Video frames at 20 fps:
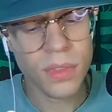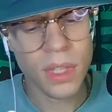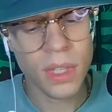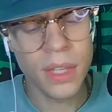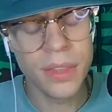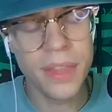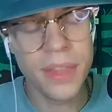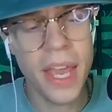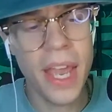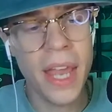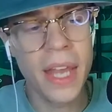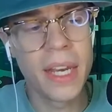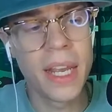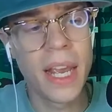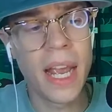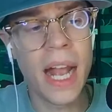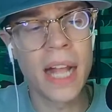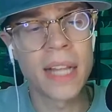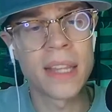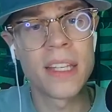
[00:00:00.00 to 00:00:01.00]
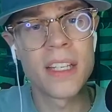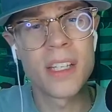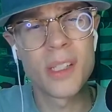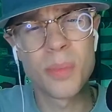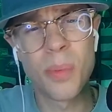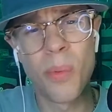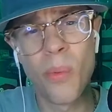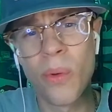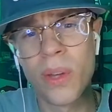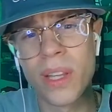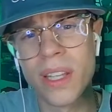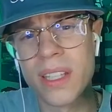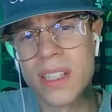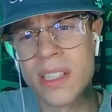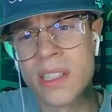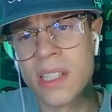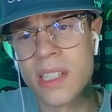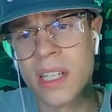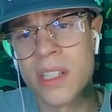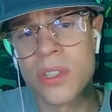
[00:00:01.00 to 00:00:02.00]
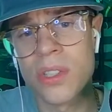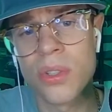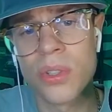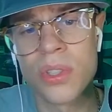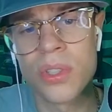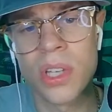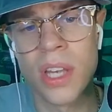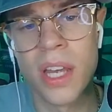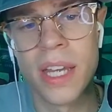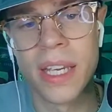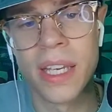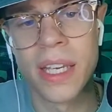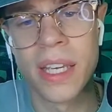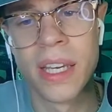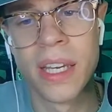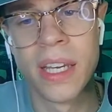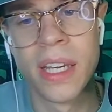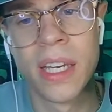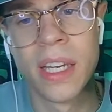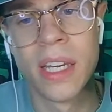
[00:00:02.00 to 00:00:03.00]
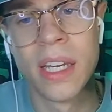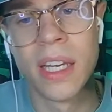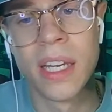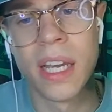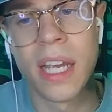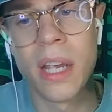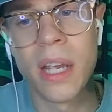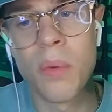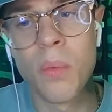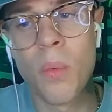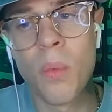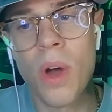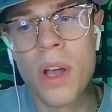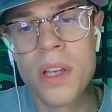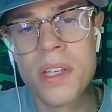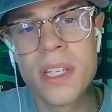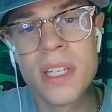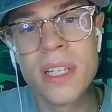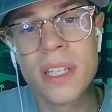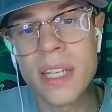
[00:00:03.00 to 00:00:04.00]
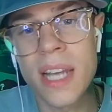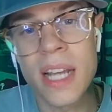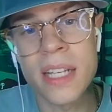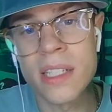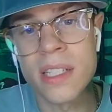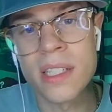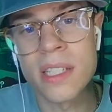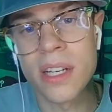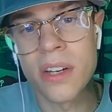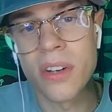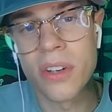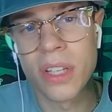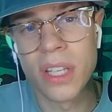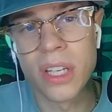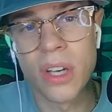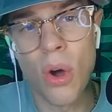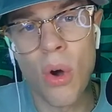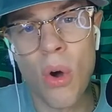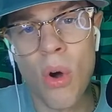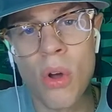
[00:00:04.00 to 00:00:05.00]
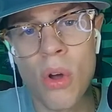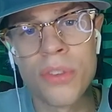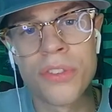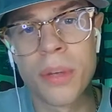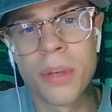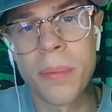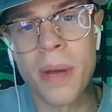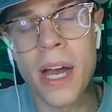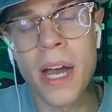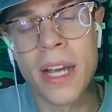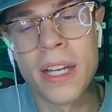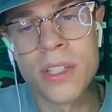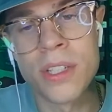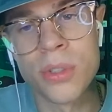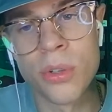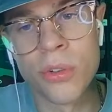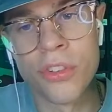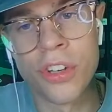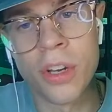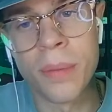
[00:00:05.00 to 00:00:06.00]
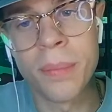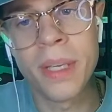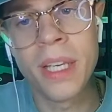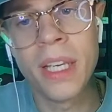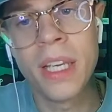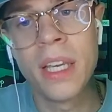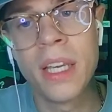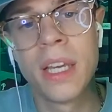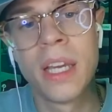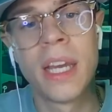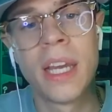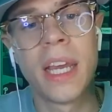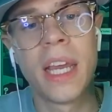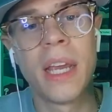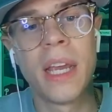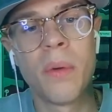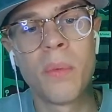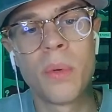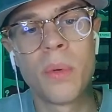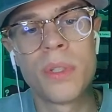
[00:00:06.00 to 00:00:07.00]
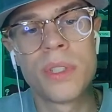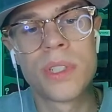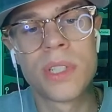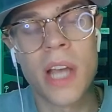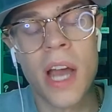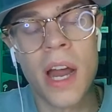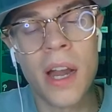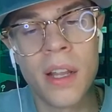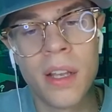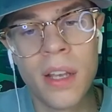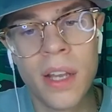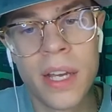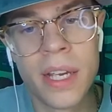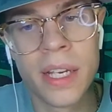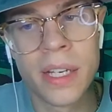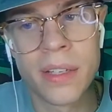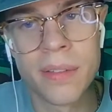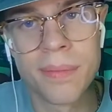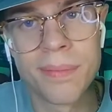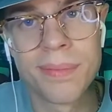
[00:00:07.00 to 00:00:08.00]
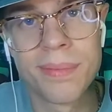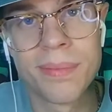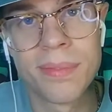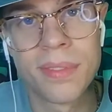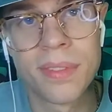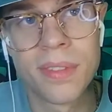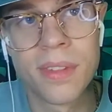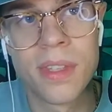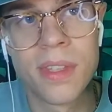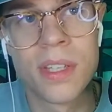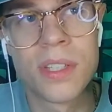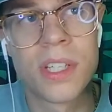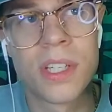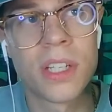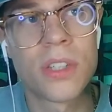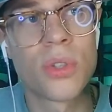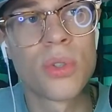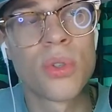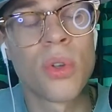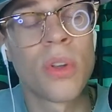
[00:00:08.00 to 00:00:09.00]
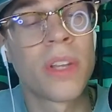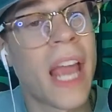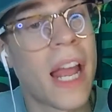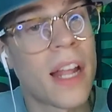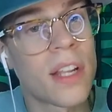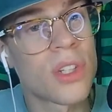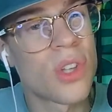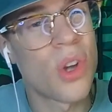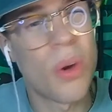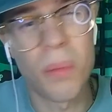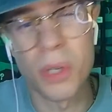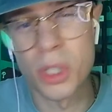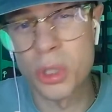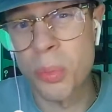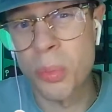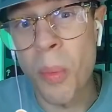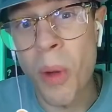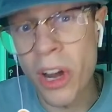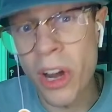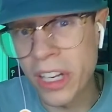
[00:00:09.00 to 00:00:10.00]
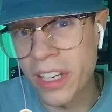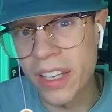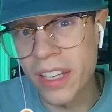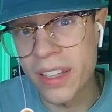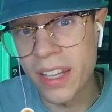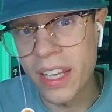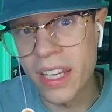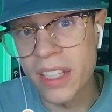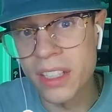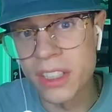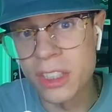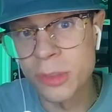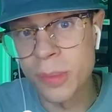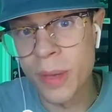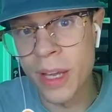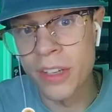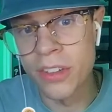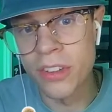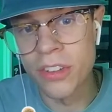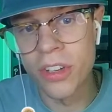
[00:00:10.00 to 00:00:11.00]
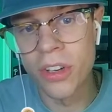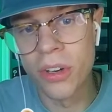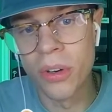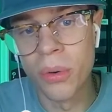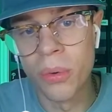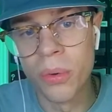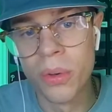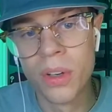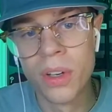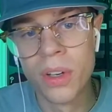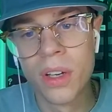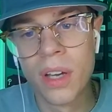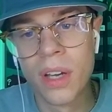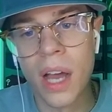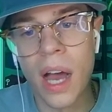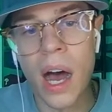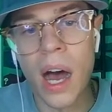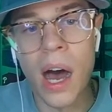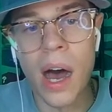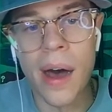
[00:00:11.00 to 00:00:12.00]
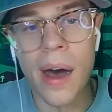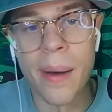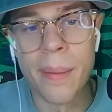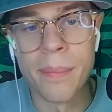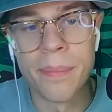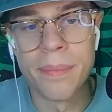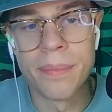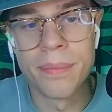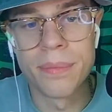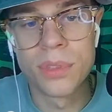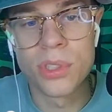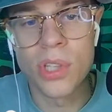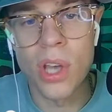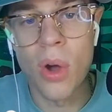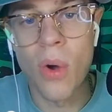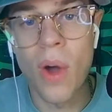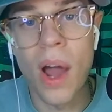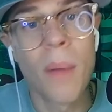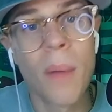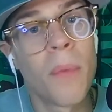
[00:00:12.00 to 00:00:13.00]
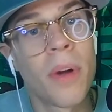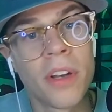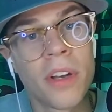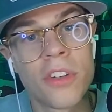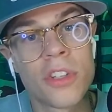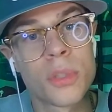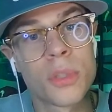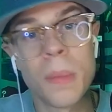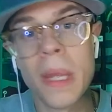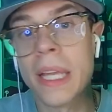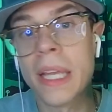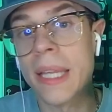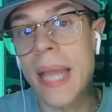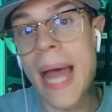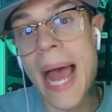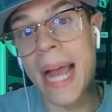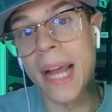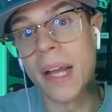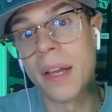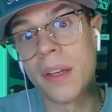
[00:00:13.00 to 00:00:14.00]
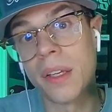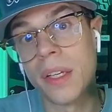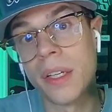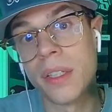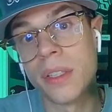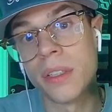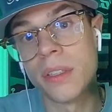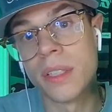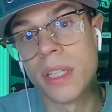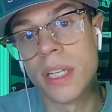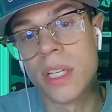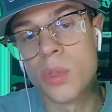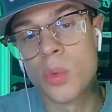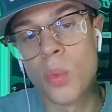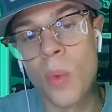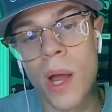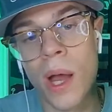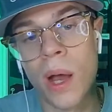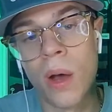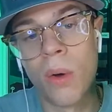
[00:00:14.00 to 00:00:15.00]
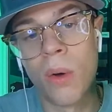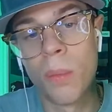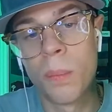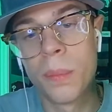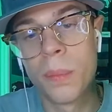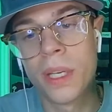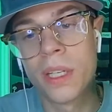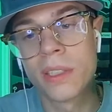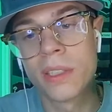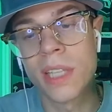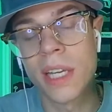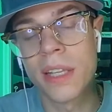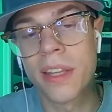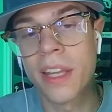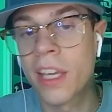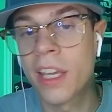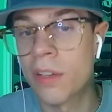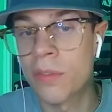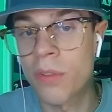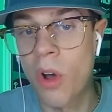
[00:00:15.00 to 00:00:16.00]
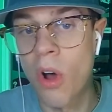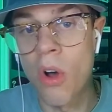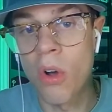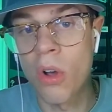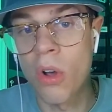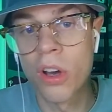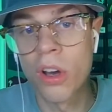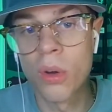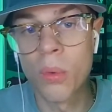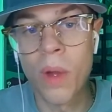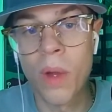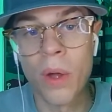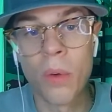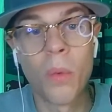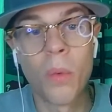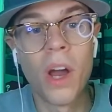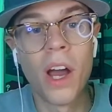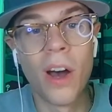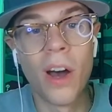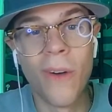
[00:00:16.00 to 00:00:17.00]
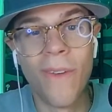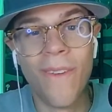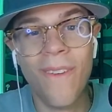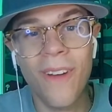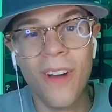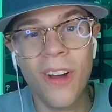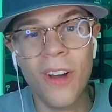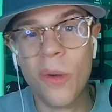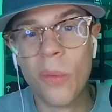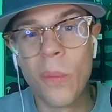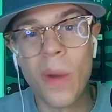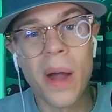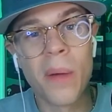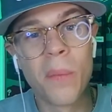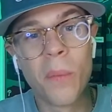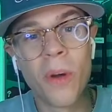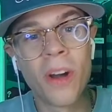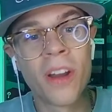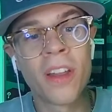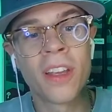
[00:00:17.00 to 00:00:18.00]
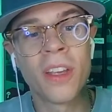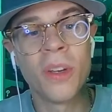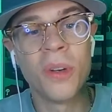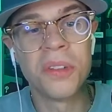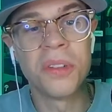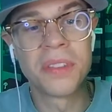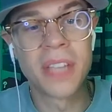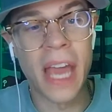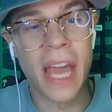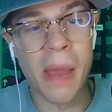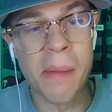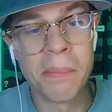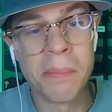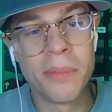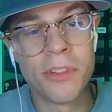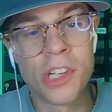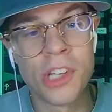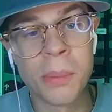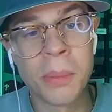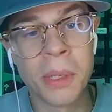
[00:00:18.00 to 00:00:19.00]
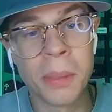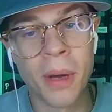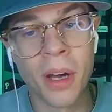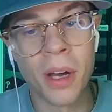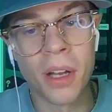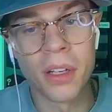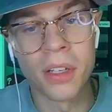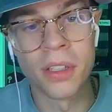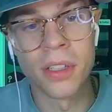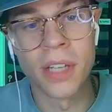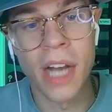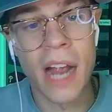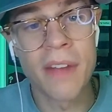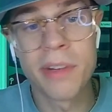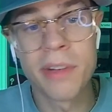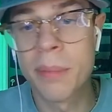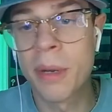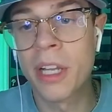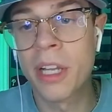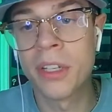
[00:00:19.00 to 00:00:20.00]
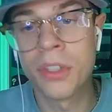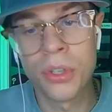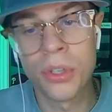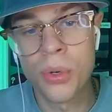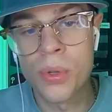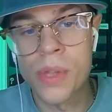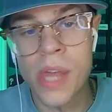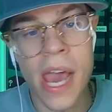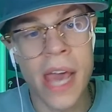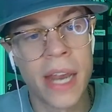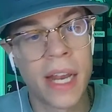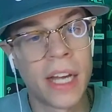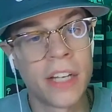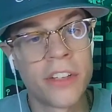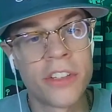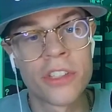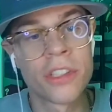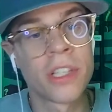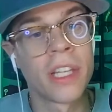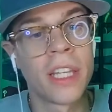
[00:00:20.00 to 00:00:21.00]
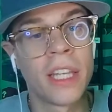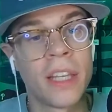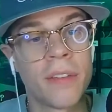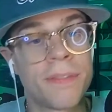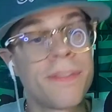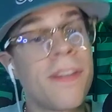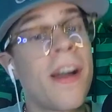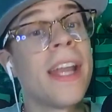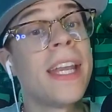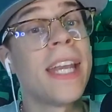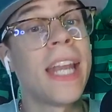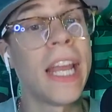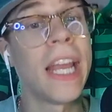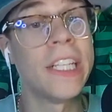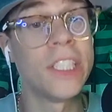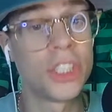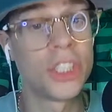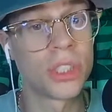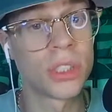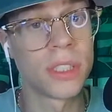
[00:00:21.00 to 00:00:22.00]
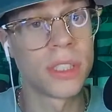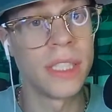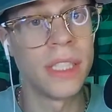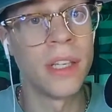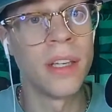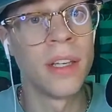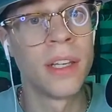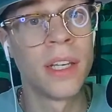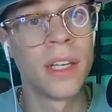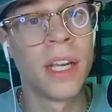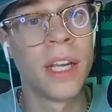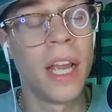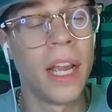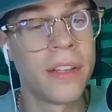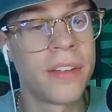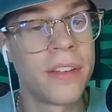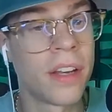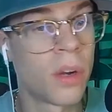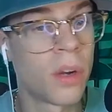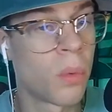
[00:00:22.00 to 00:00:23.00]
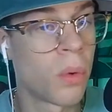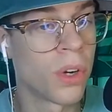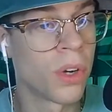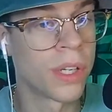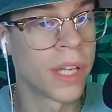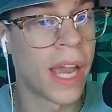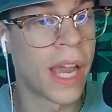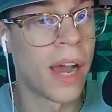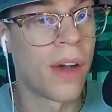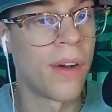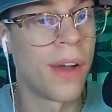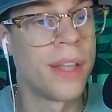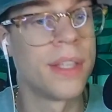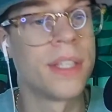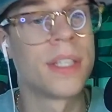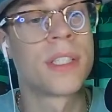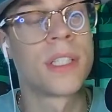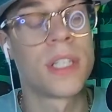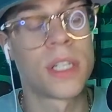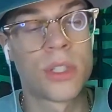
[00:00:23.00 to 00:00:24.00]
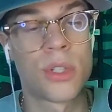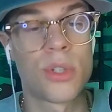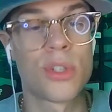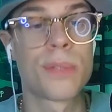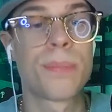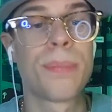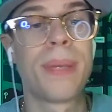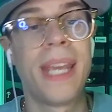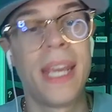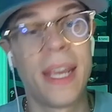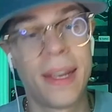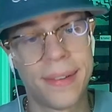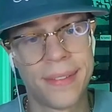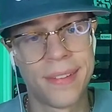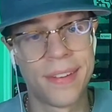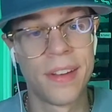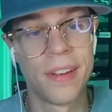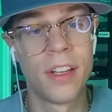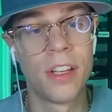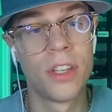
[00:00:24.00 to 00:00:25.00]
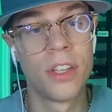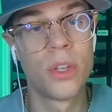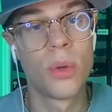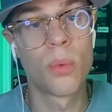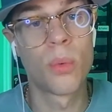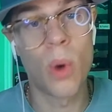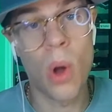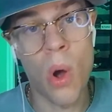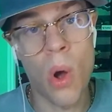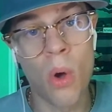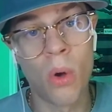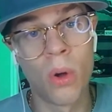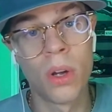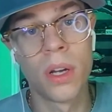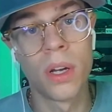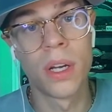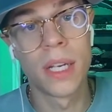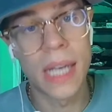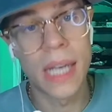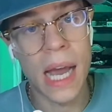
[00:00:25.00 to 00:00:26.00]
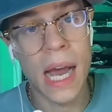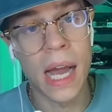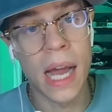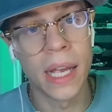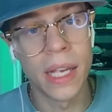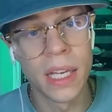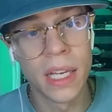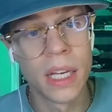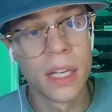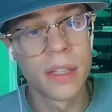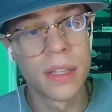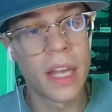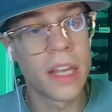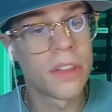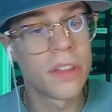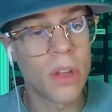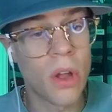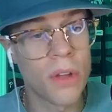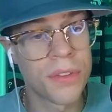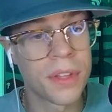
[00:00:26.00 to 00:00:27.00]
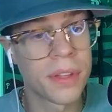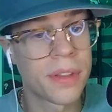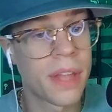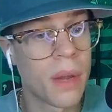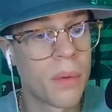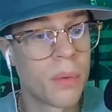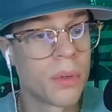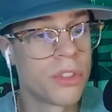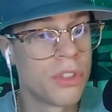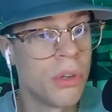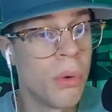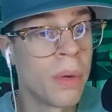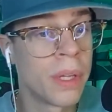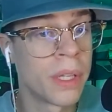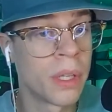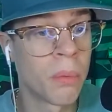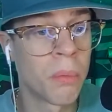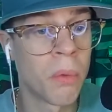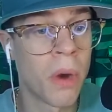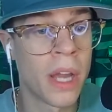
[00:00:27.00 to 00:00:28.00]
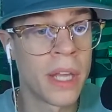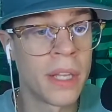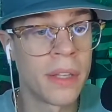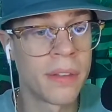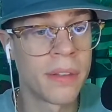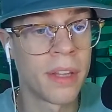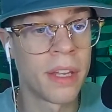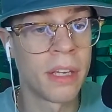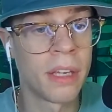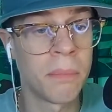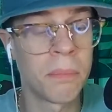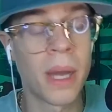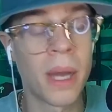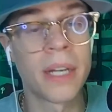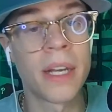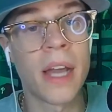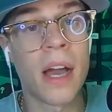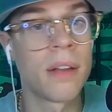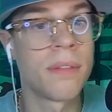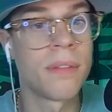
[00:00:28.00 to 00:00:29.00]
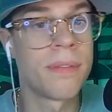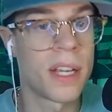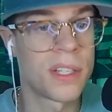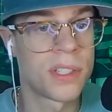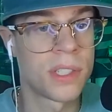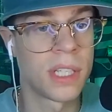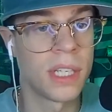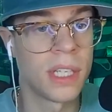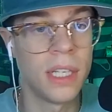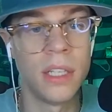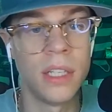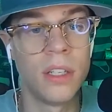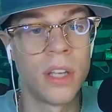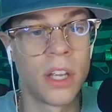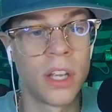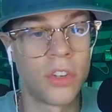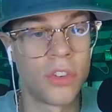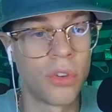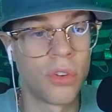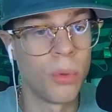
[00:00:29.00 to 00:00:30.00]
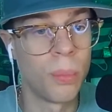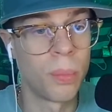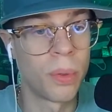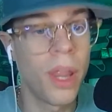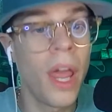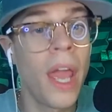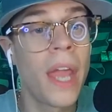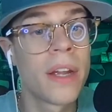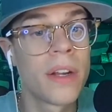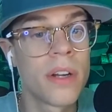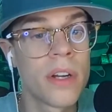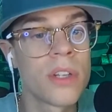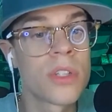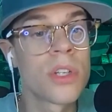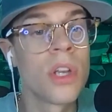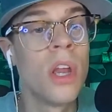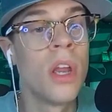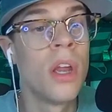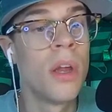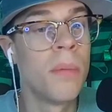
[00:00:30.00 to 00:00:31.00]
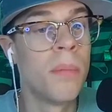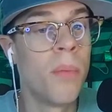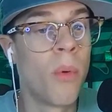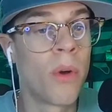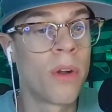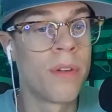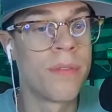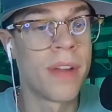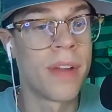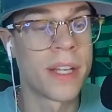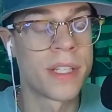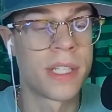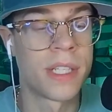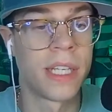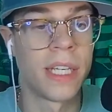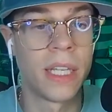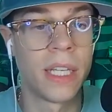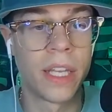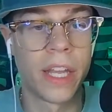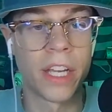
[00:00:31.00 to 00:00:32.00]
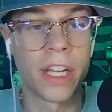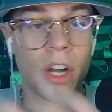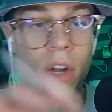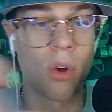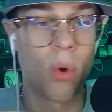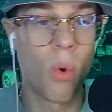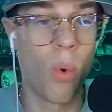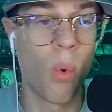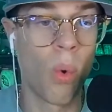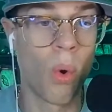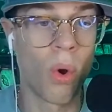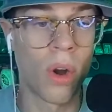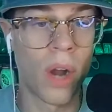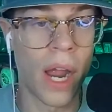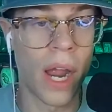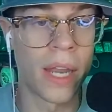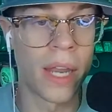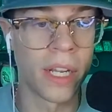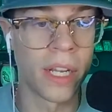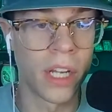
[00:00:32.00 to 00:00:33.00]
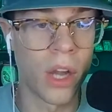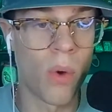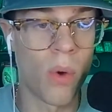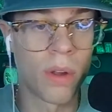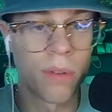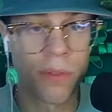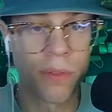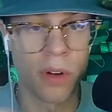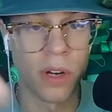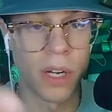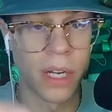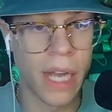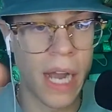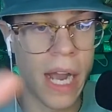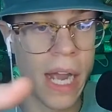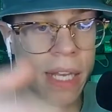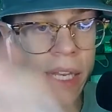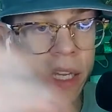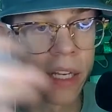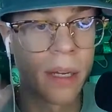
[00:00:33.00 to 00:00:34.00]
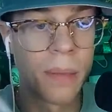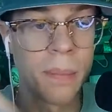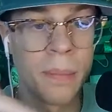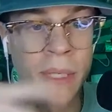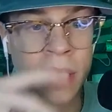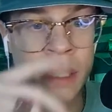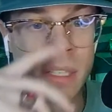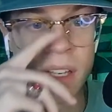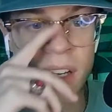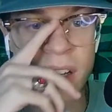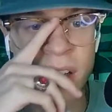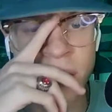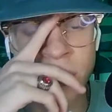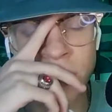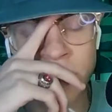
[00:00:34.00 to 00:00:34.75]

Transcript: that at this point, the Sixers, like, it wasn't necessarily all Tobias or Jimmy. It was kind of like the Sixers only had so much money that they could spend too. So I want to just make that clear as well, because I think if all could have went well, why wouldn't you have kept Jimmy Butler? Everybody knew that. I just think financially it didn't work out, and the Sixers picked the wrong guy. They thought that they were doing the right thing by not investing in like 2 players, more investing in like a core and then going for a guy that could be like